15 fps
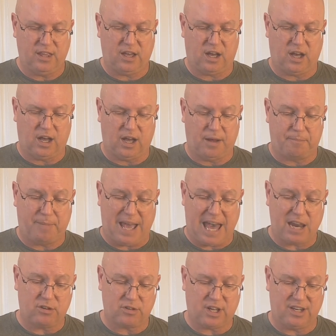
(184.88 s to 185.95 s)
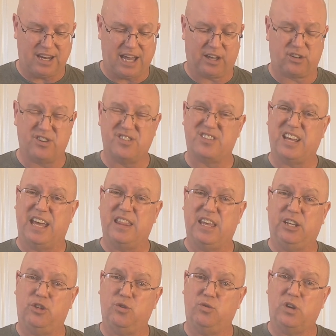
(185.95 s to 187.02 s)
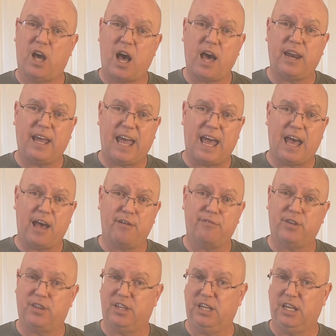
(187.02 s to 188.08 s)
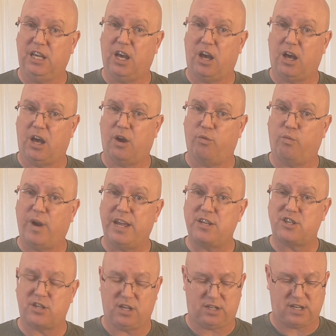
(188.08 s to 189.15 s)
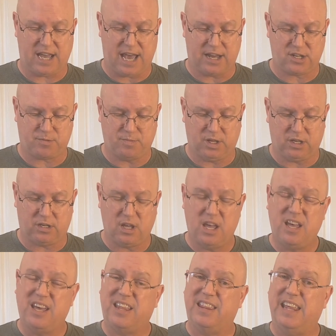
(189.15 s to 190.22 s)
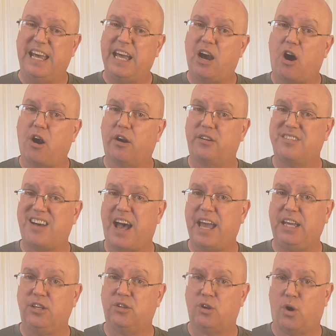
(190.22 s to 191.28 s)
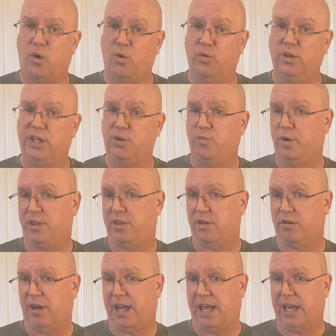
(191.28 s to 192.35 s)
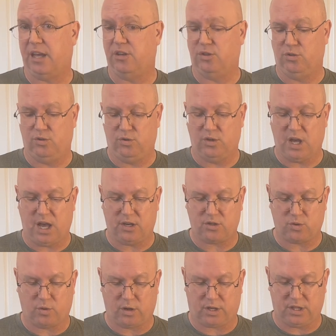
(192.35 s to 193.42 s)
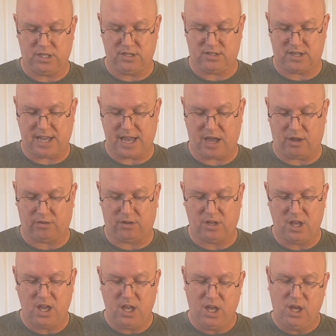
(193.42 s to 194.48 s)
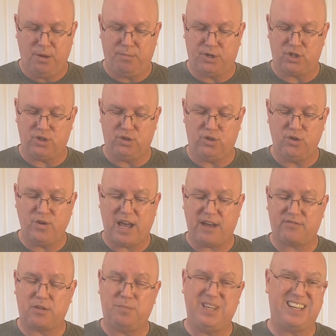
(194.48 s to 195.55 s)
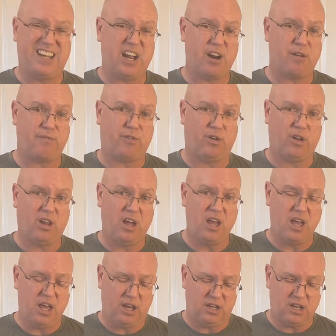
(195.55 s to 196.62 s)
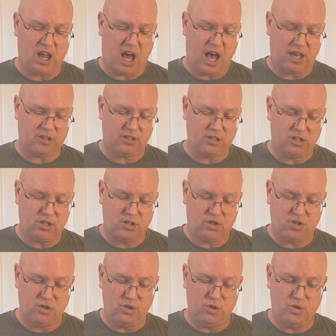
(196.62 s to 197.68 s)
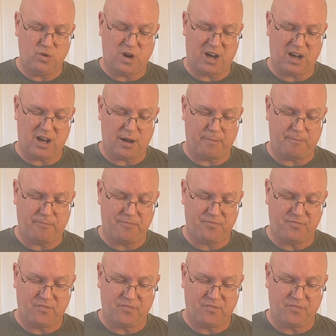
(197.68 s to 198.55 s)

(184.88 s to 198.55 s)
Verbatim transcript: uh, paddle connectors, and they do not have the uh, wrench attachment. They are tightened only with your hand. You do not torque these down. But you do have to be careful not to um,